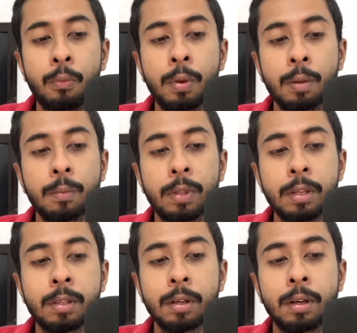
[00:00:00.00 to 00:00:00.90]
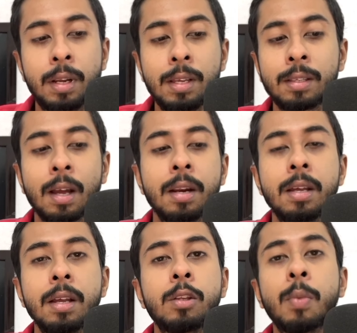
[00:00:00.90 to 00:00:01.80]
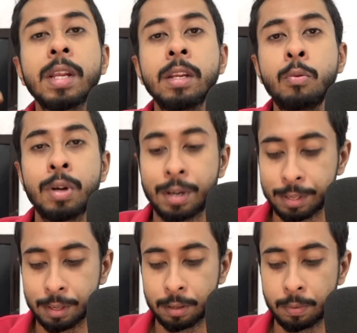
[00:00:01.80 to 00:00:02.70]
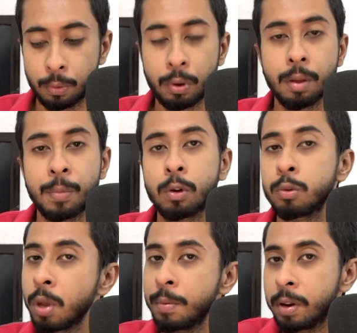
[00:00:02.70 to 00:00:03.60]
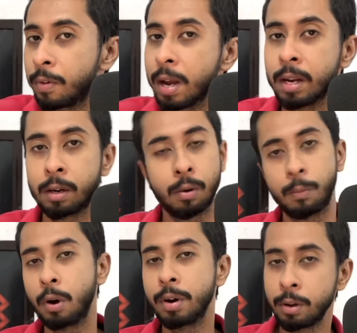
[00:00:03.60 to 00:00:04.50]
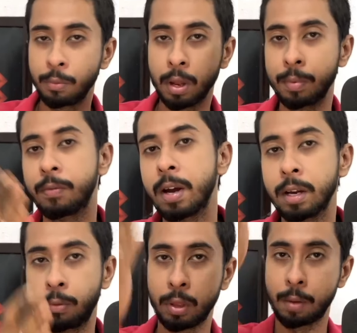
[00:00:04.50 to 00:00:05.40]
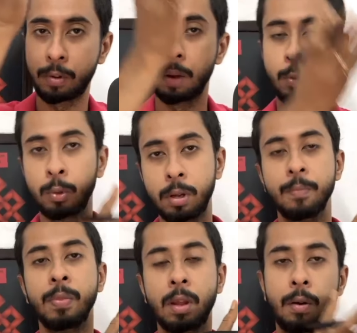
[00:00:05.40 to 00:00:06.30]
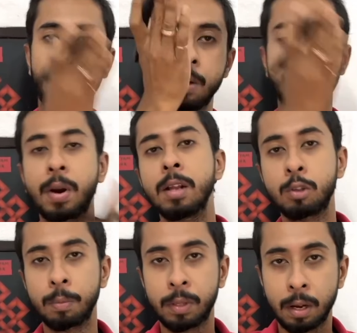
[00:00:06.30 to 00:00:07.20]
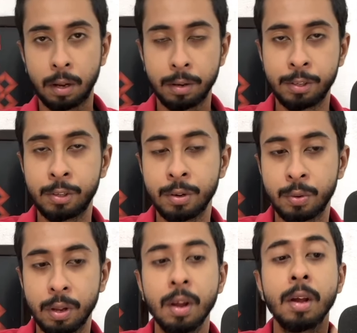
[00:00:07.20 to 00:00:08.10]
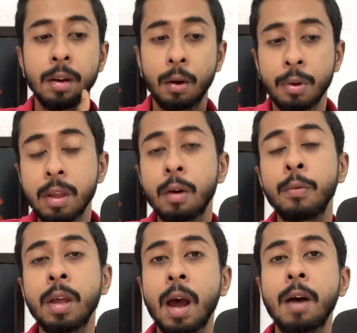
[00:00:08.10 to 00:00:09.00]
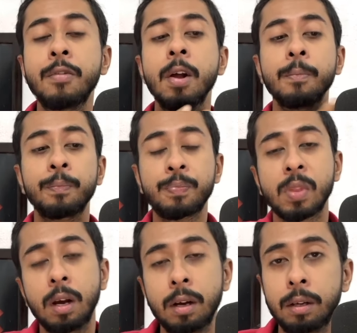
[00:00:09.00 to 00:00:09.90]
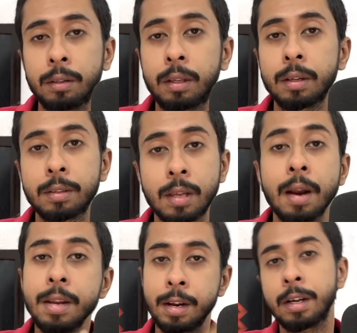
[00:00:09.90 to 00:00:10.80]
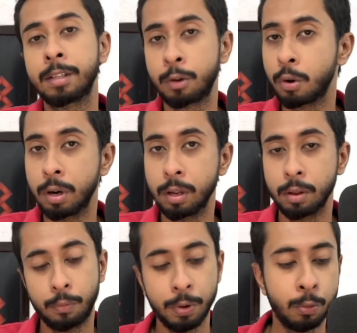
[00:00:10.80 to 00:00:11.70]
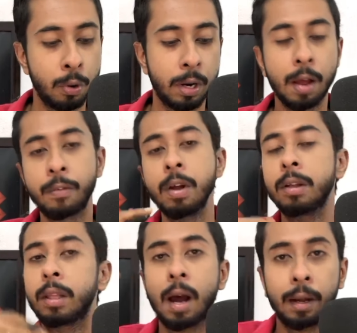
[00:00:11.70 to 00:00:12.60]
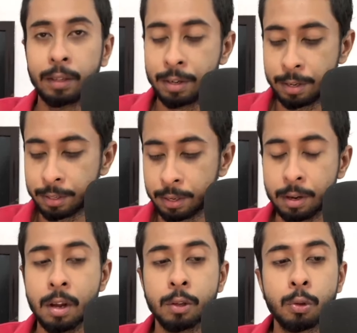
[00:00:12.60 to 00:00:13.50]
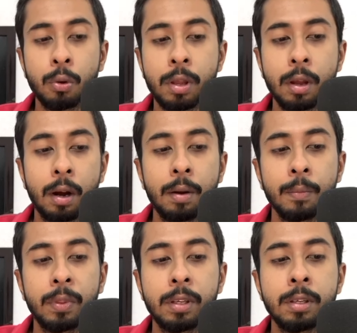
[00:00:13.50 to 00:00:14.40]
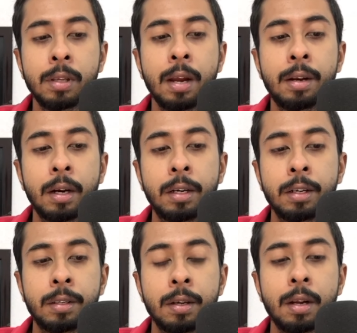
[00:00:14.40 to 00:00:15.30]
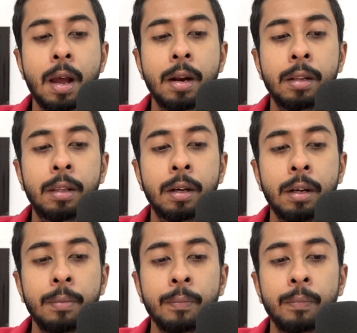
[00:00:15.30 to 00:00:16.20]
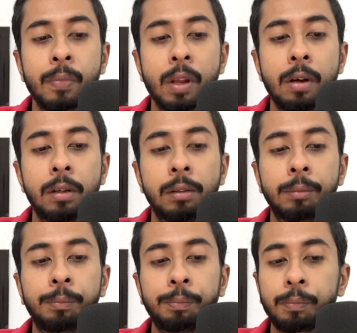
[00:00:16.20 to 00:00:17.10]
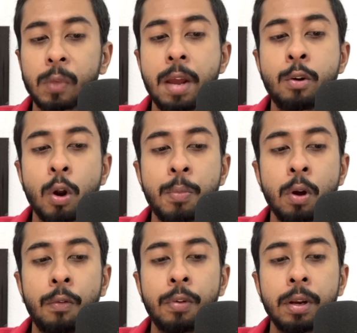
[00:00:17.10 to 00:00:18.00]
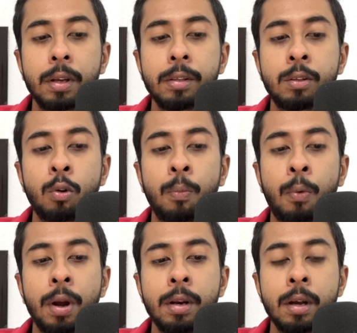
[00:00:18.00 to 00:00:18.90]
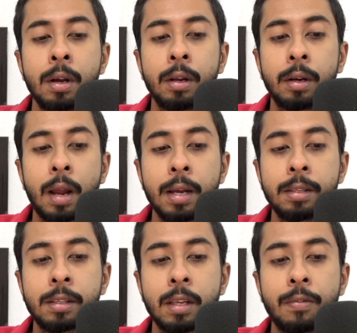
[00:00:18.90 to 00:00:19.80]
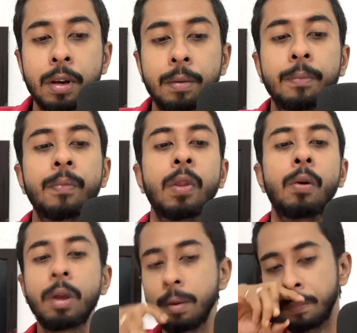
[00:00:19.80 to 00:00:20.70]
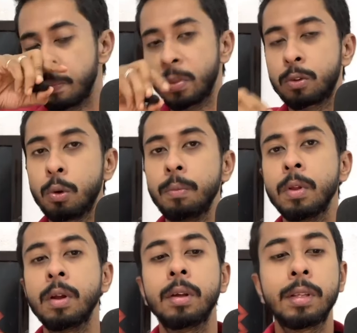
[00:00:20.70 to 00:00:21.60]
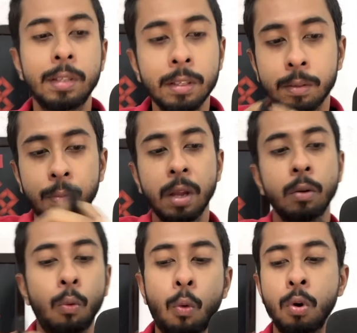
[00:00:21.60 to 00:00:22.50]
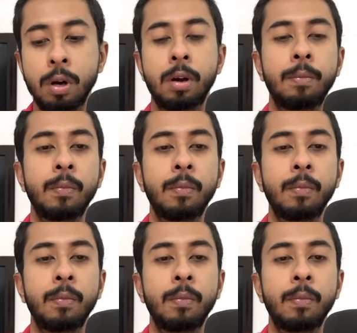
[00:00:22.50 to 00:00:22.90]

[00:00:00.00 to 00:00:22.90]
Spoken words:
this D Sunny is my new data set, okay? Because we have divided, we have come to the one branch of the decision tree. Now here we have the Sunny data set only. We do not have the other data set. So here this is the entire data set, and the entropy of it is 0.97. Okay, so this is my old